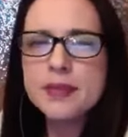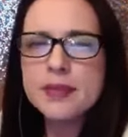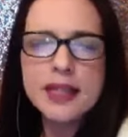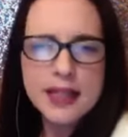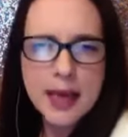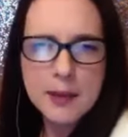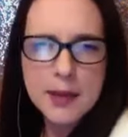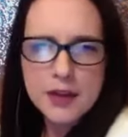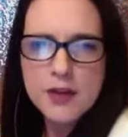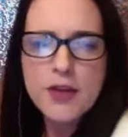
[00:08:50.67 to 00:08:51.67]
get me
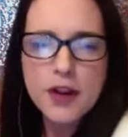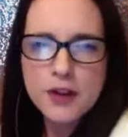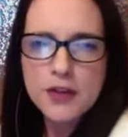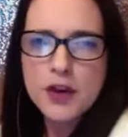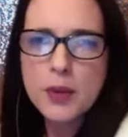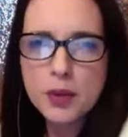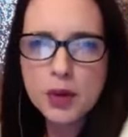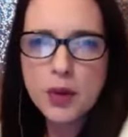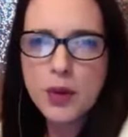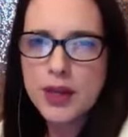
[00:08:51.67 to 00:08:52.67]
in front of your
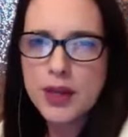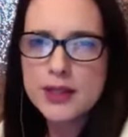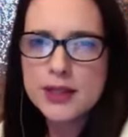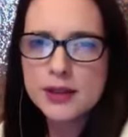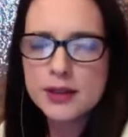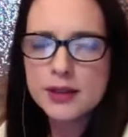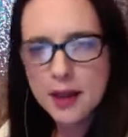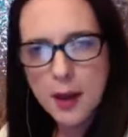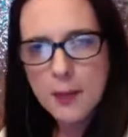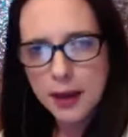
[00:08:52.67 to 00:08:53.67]
employees and
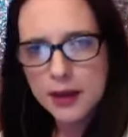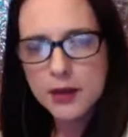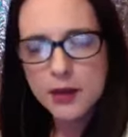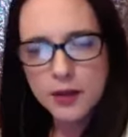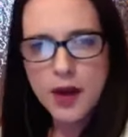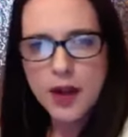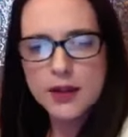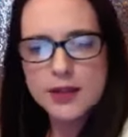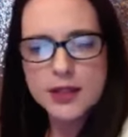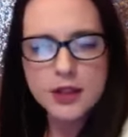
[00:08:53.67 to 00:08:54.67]
I'll make you a
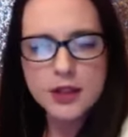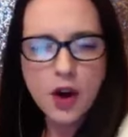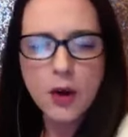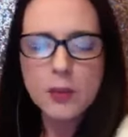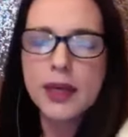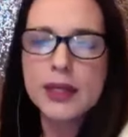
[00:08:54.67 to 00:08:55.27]
volunteer army.